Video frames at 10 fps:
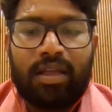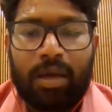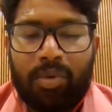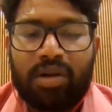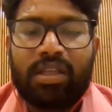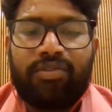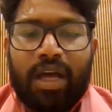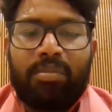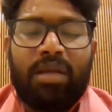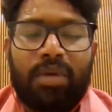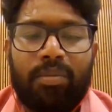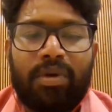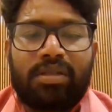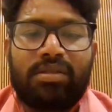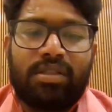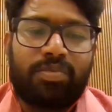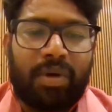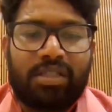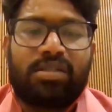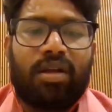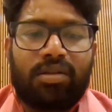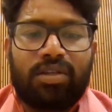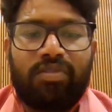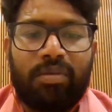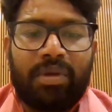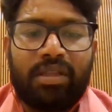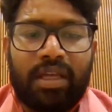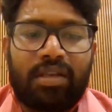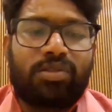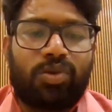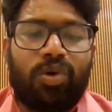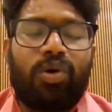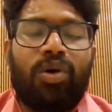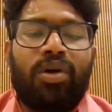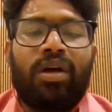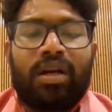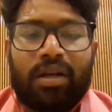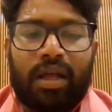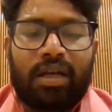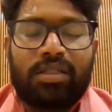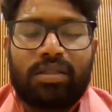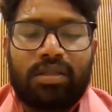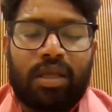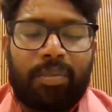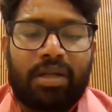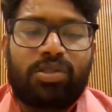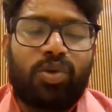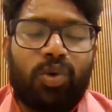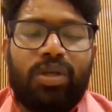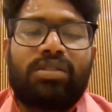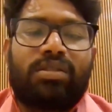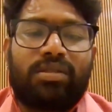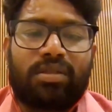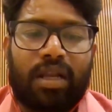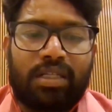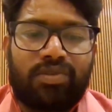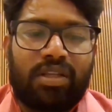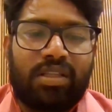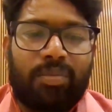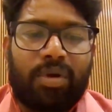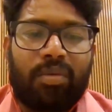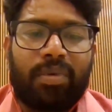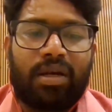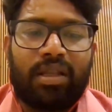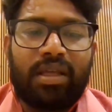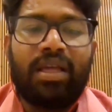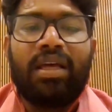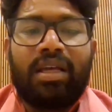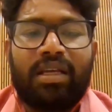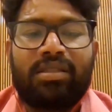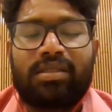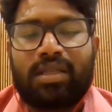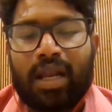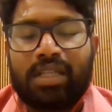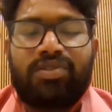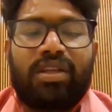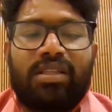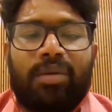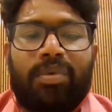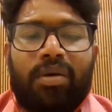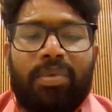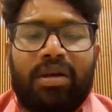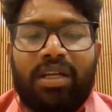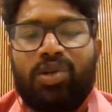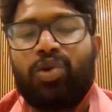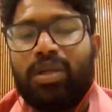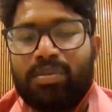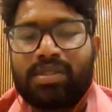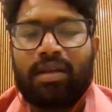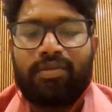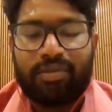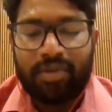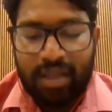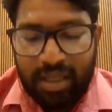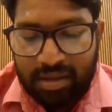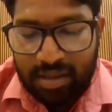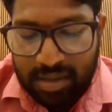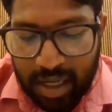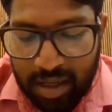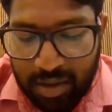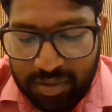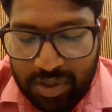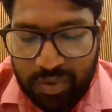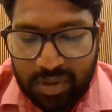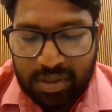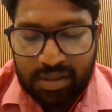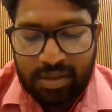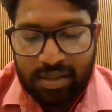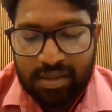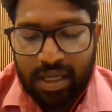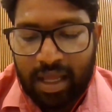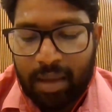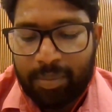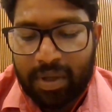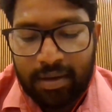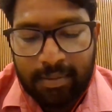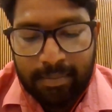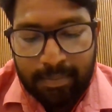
among the family members, this person also will be there. So the person who is transferring the property is transferring the property to himself. In this kind of situations, this can happen.